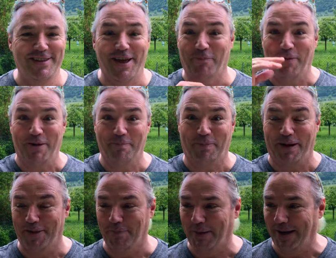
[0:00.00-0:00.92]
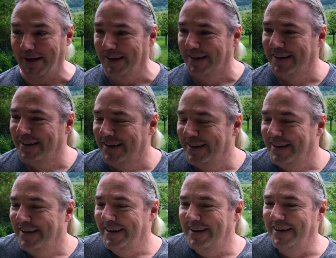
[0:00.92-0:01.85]
That went by the by,
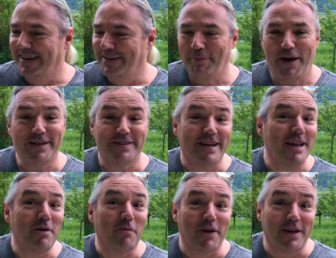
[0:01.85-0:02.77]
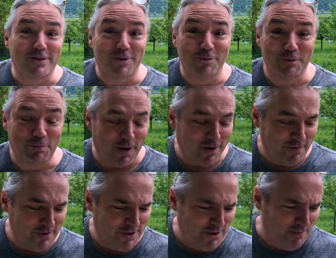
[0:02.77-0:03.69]
as anyone else who was part
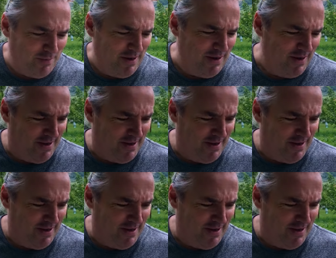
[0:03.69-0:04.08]
of a gym